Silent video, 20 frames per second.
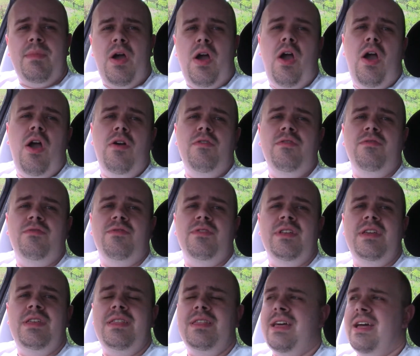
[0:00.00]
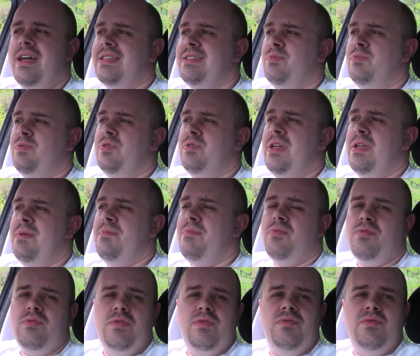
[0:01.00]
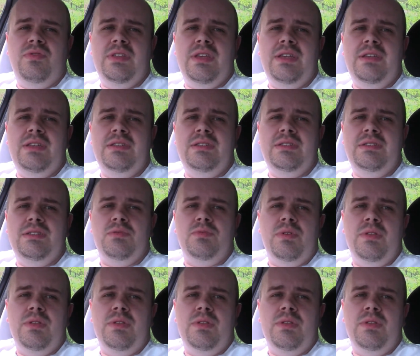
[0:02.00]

Hopefully that will improve things.